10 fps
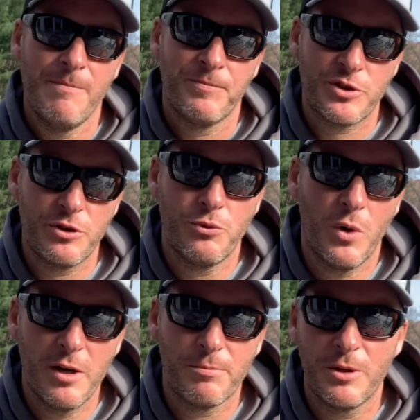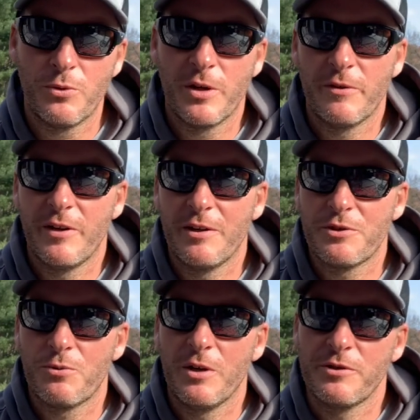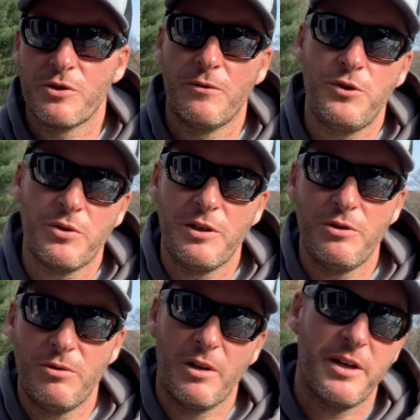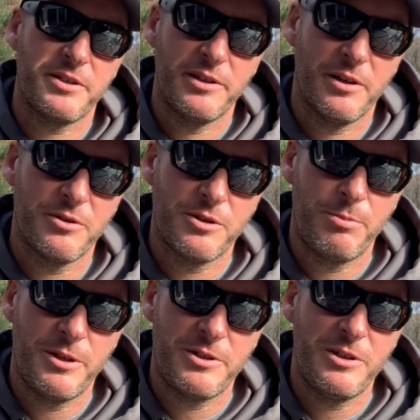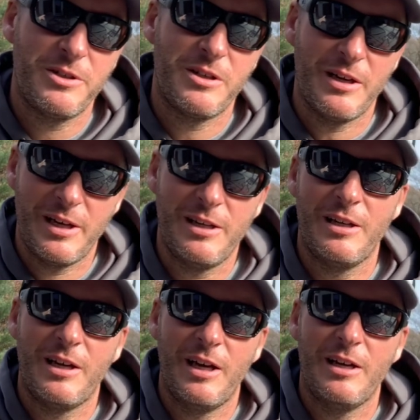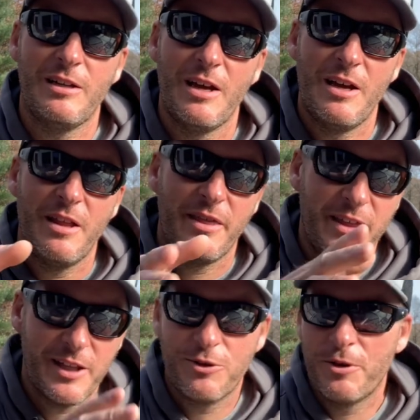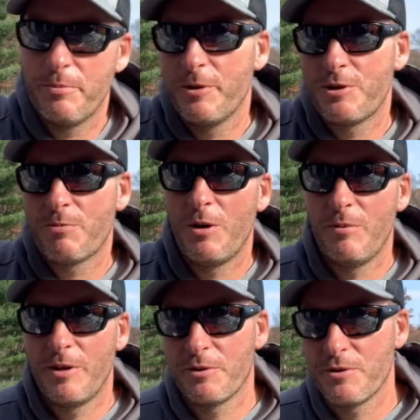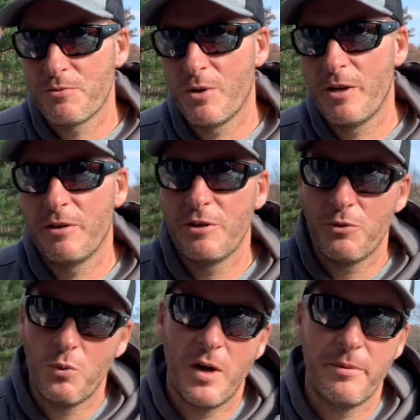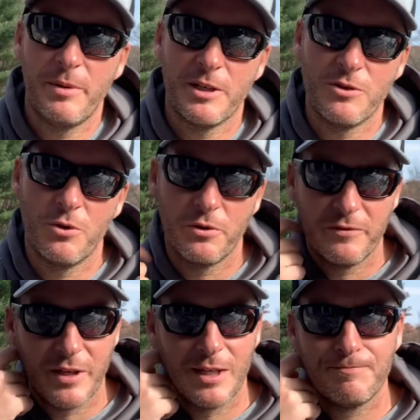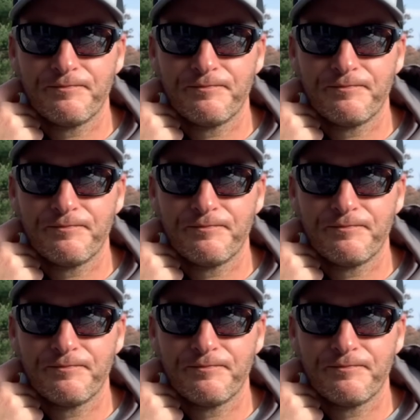So you want to be aware of that as well. So if you can utilize the other species to indicate that there are big smallmouth as well, you want to make note of that.